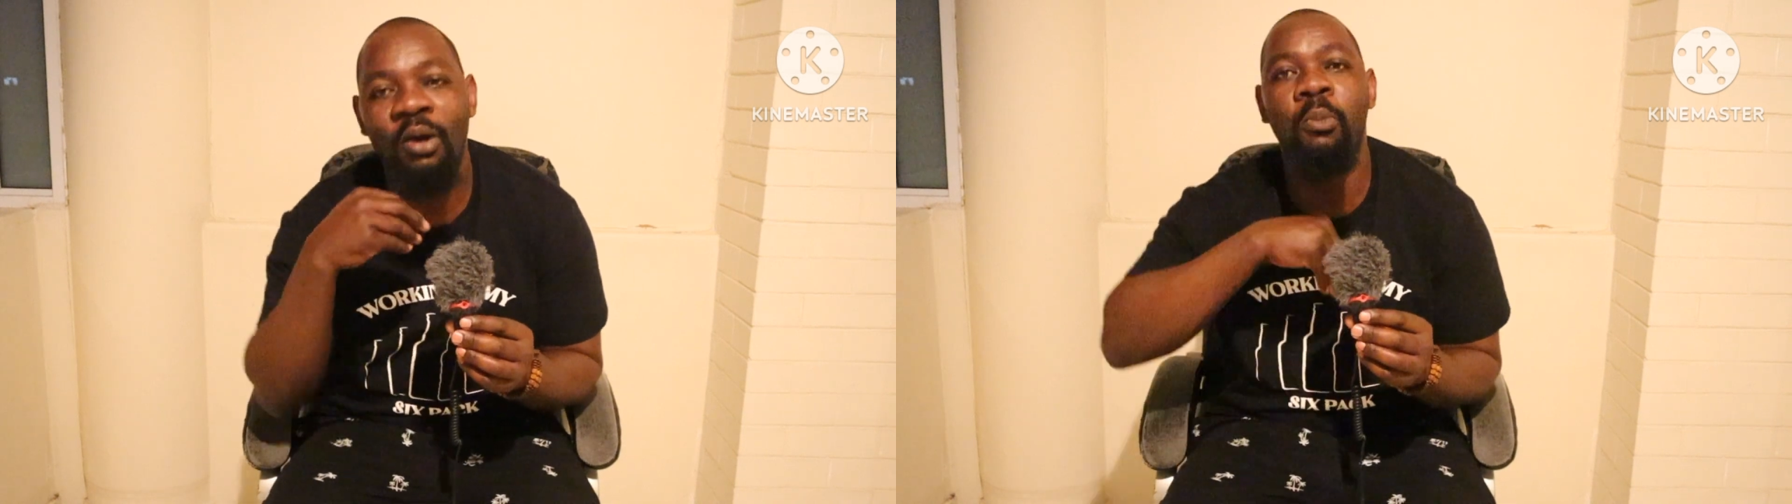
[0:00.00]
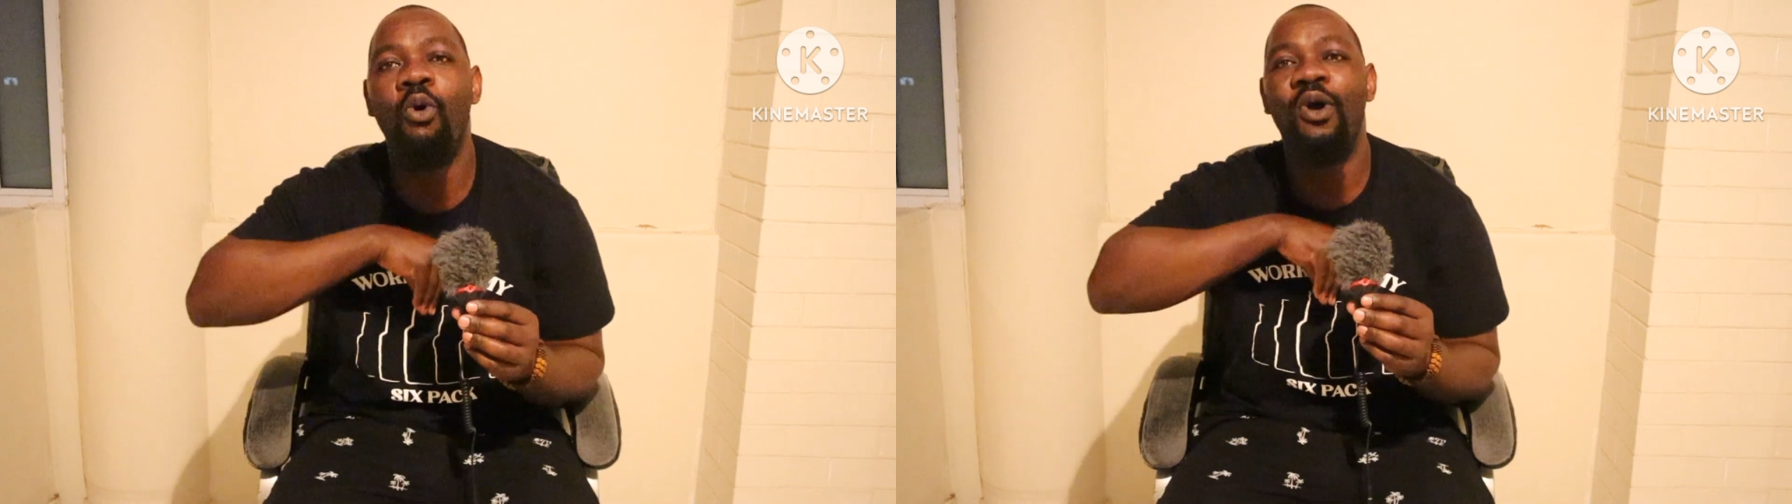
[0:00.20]

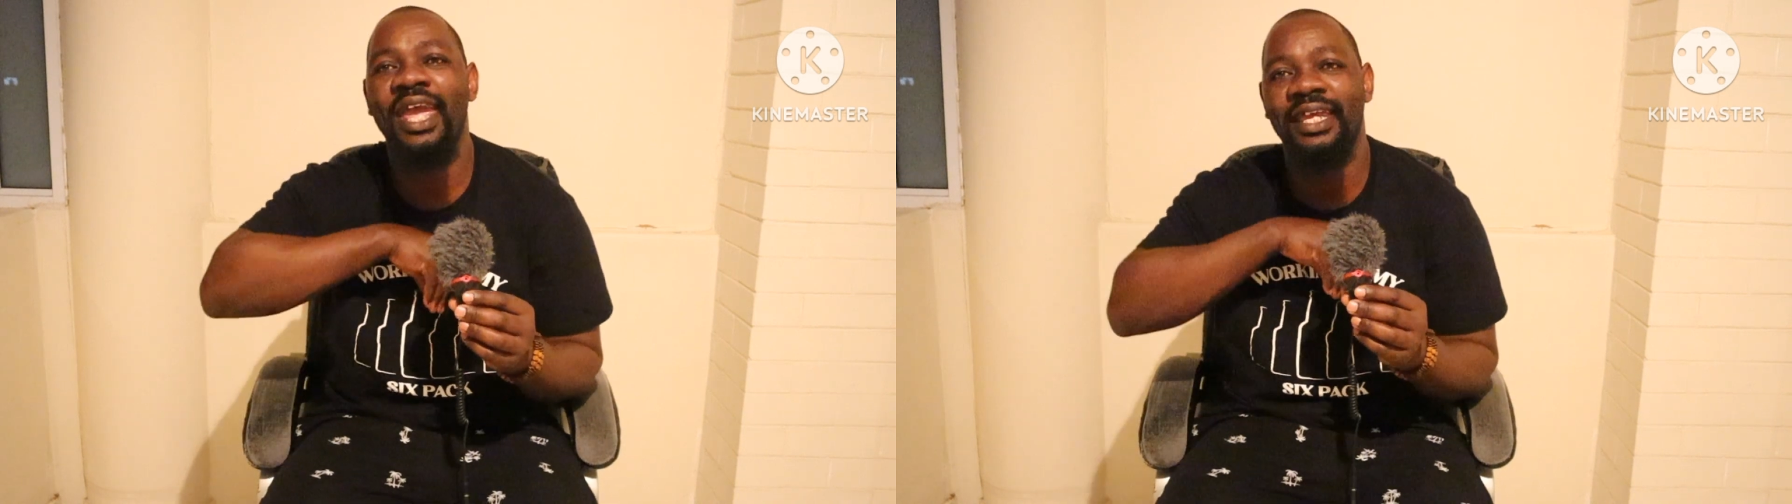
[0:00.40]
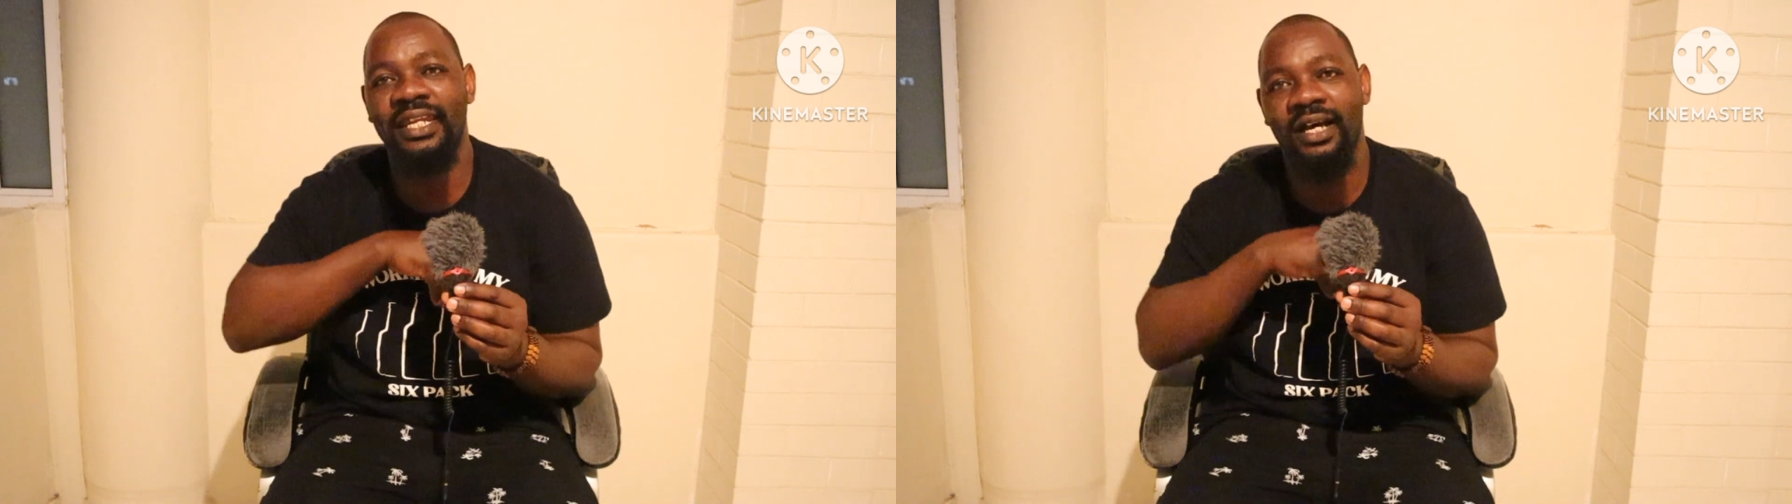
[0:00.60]

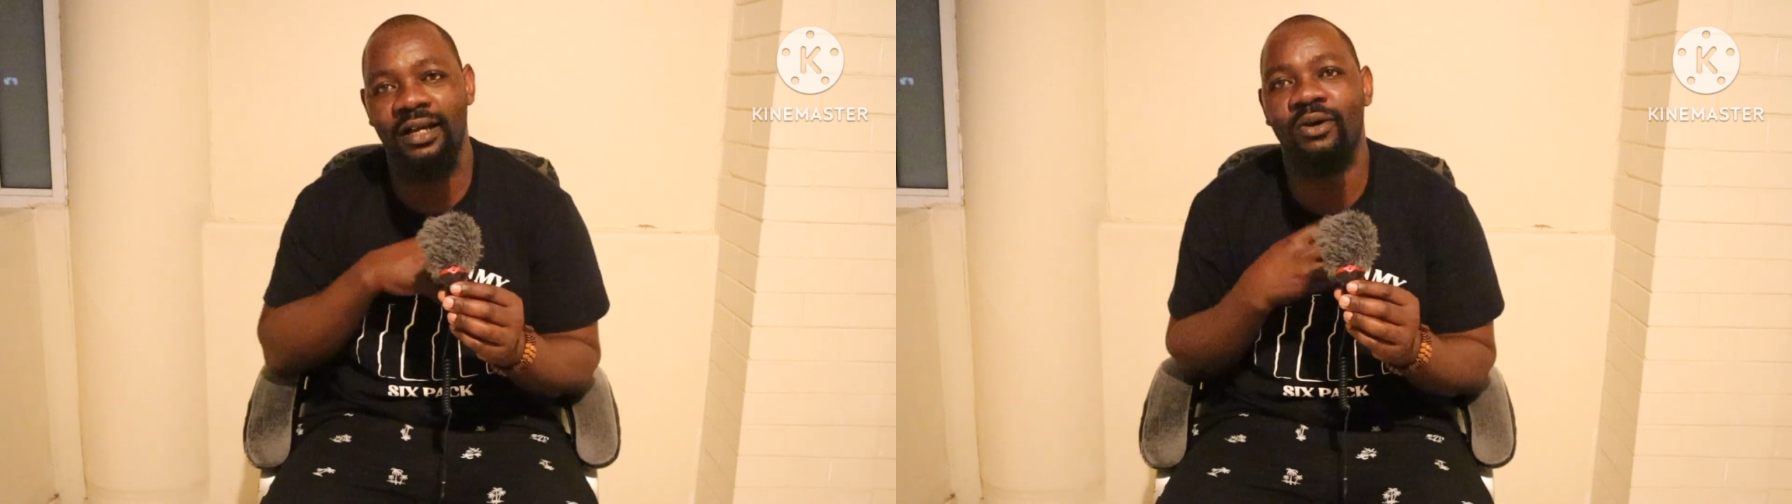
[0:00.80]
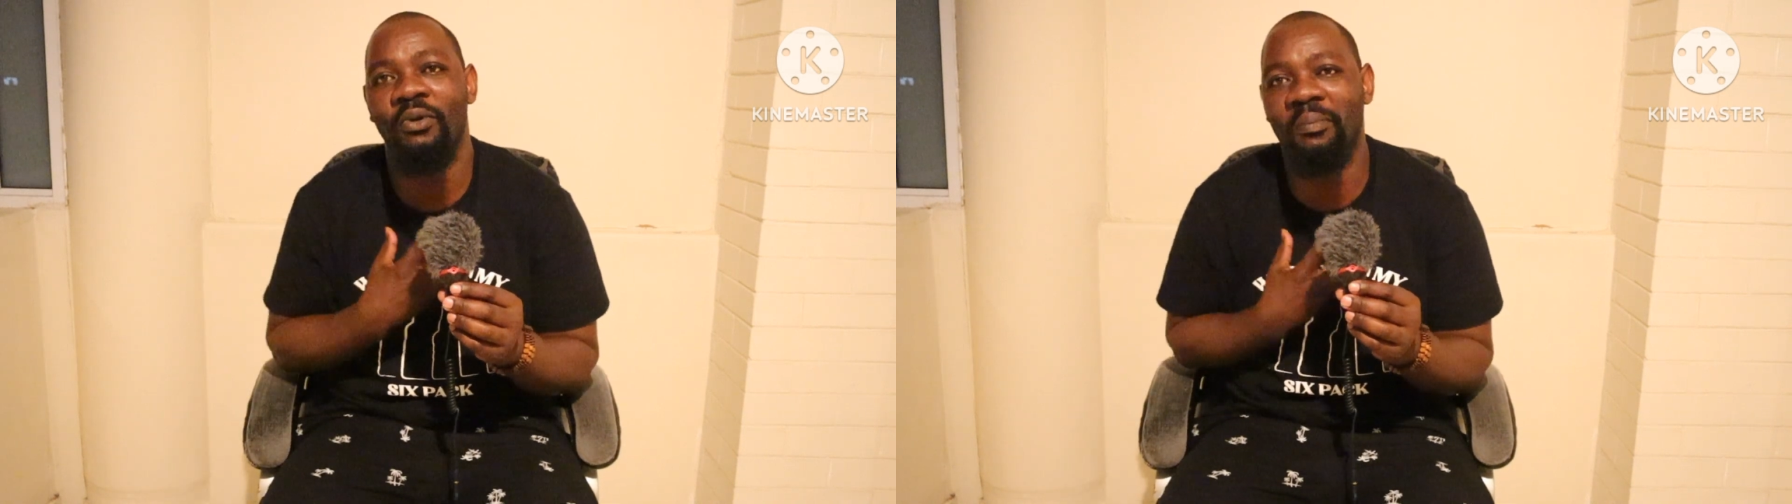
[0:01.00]

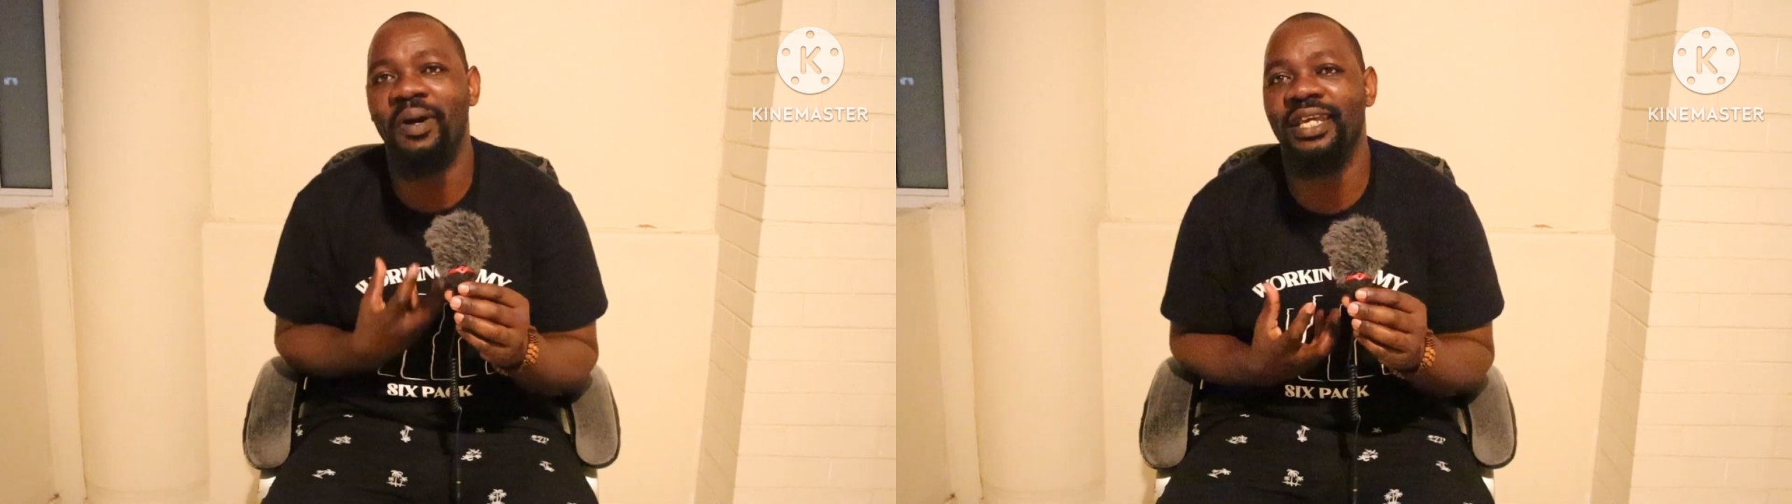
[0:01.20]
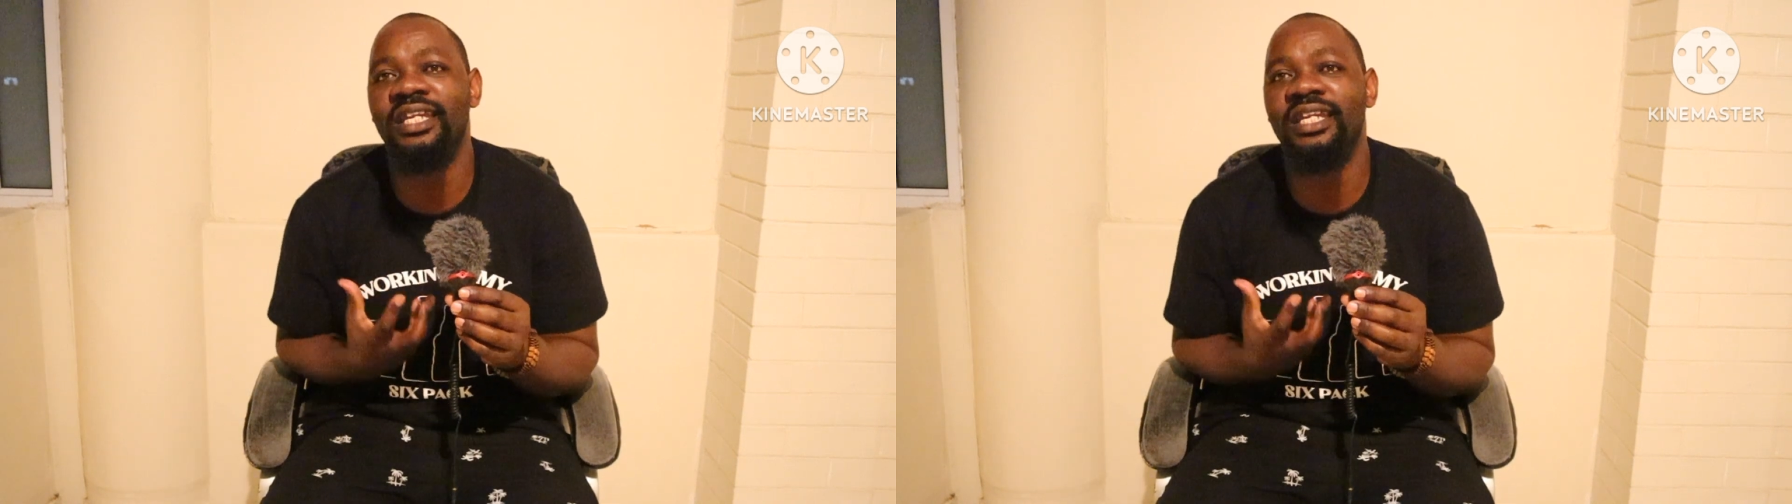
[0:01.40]
buena, whereby